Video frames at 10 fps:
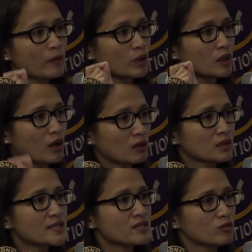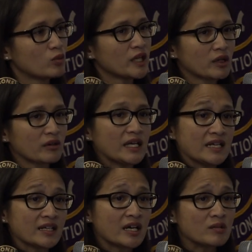Regardless of what your
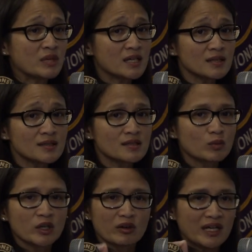income is, what your